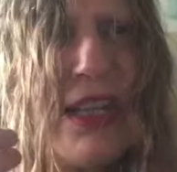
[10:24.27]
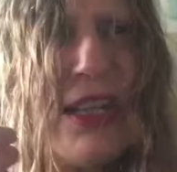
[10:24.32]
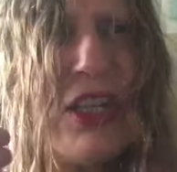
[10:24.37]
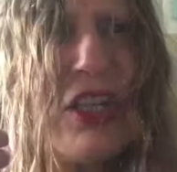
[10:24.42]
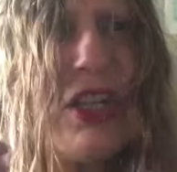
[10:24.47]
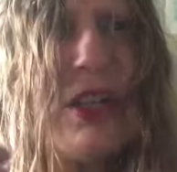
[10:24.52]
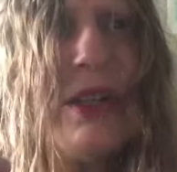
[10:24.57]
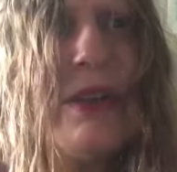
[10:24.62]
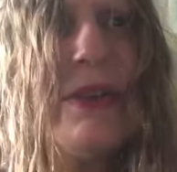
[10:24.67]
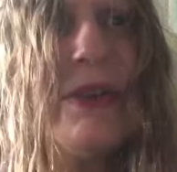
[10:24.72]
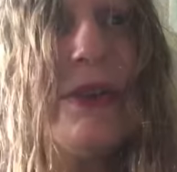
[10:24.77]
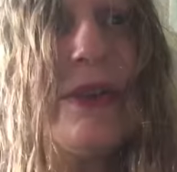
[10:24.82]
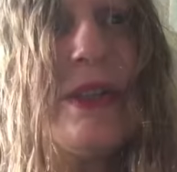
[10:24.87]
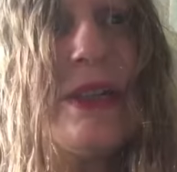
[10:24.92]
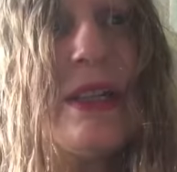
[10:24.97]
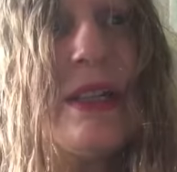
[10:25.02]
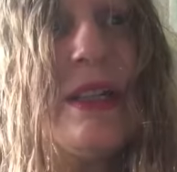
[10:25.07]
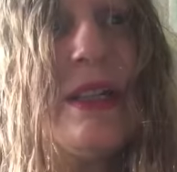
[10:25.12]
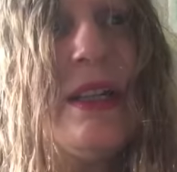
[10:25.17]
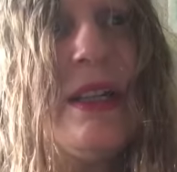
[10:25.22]

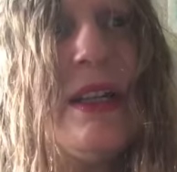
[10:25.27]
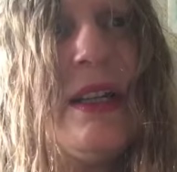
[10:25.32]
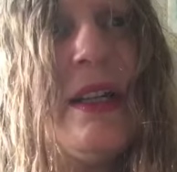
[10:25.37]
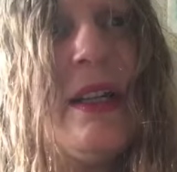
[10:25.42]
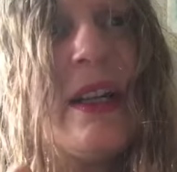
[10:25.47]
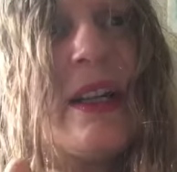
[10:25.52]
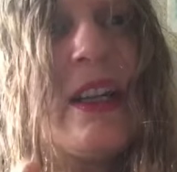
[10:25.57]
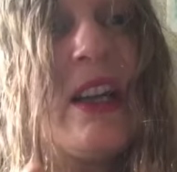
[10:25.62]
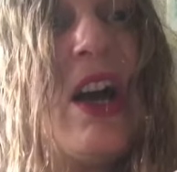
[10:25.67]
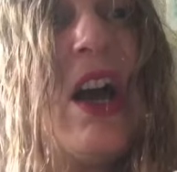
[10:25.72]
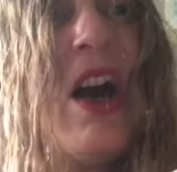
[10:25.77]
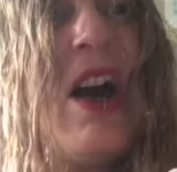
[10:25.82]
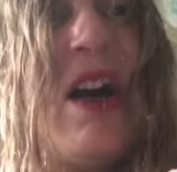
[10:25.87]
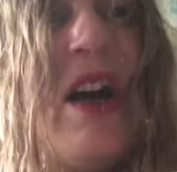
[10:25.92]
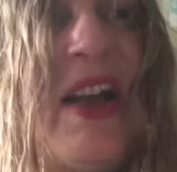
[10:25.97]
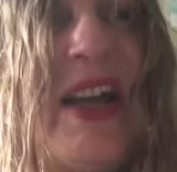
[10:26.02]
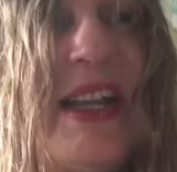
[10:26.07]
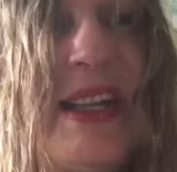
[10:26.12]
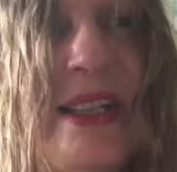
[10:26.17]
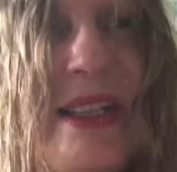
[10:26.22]
turned
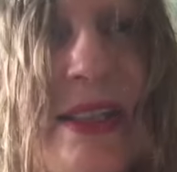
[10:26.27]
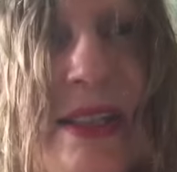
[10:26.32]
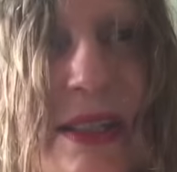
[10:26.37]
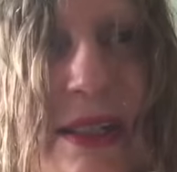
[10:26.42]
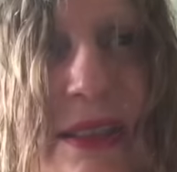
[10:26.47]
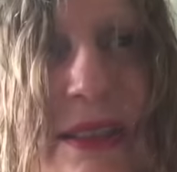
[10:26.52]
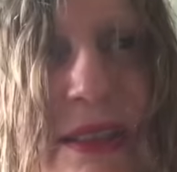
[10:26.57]
kind.